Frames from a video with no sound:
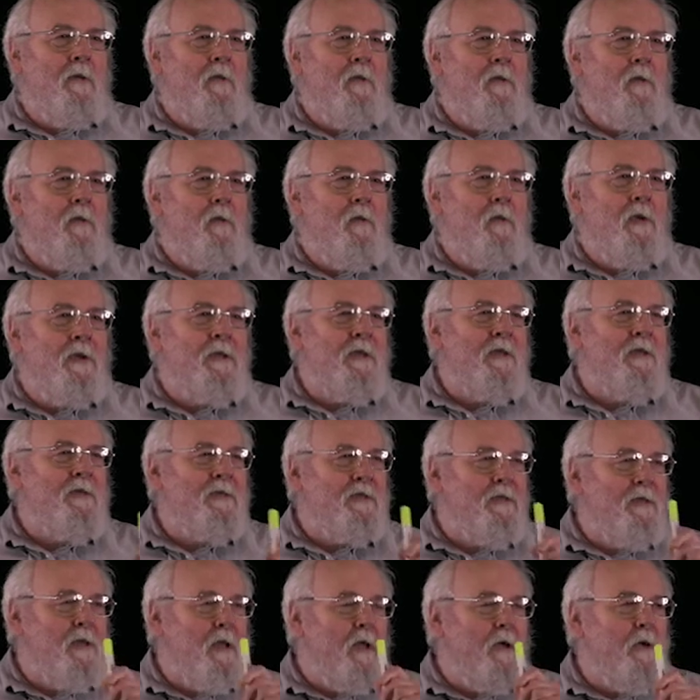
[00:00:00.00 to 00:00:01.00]
We need
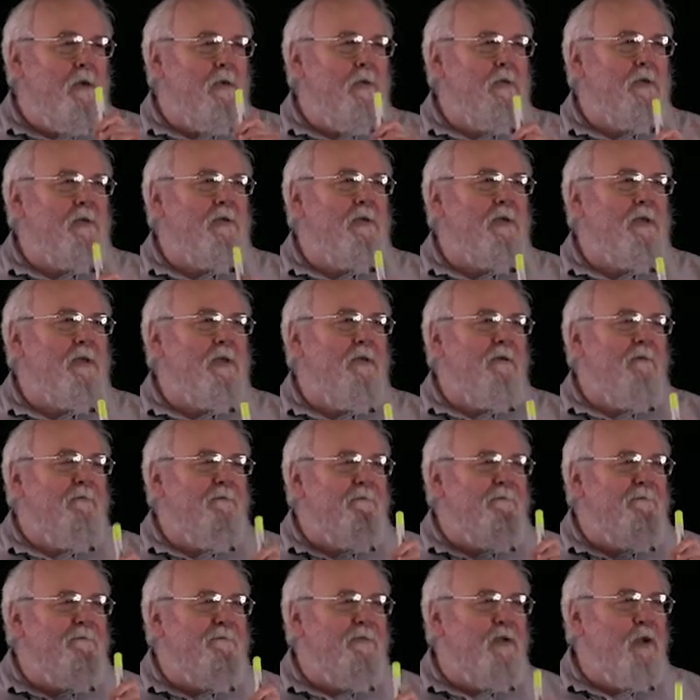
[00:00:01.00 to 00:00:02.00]
to know the
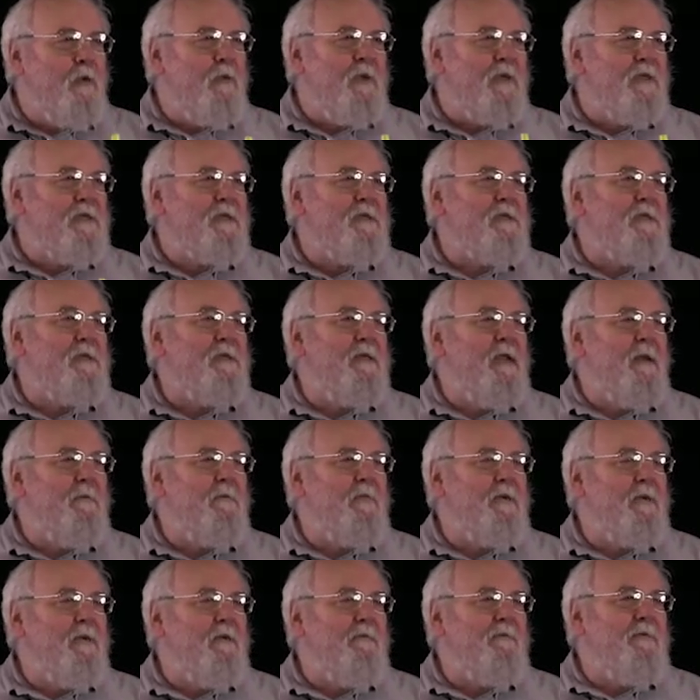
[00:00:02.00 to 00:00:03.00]
fewest
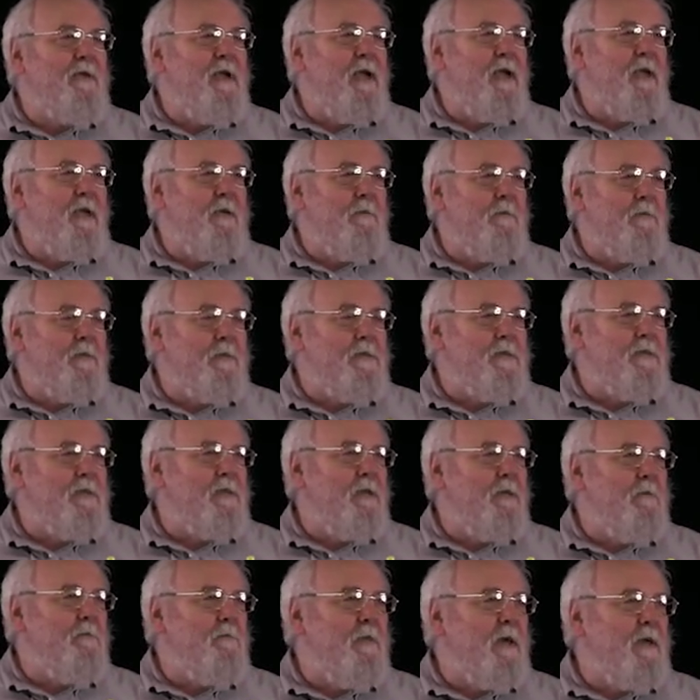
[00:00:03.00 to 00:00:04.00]
number of games
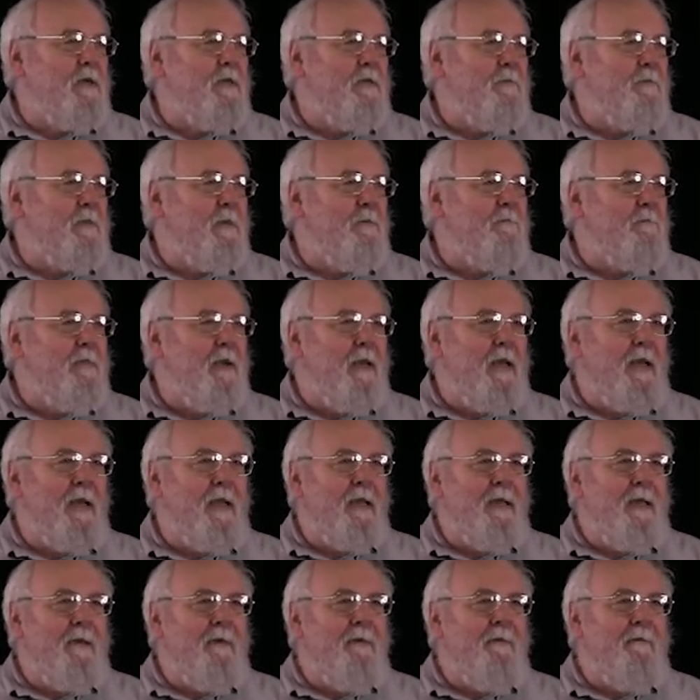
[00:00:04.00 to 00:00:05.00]
that might have been
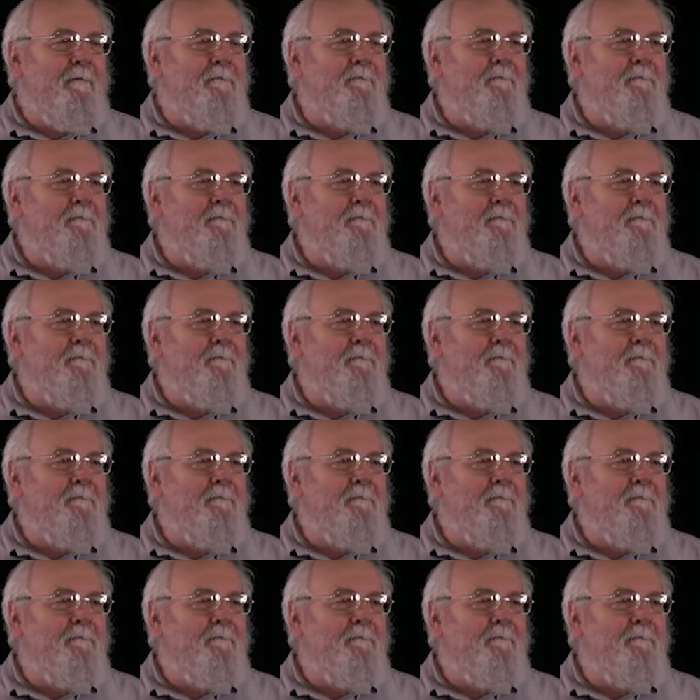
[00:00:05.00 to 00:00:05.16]
played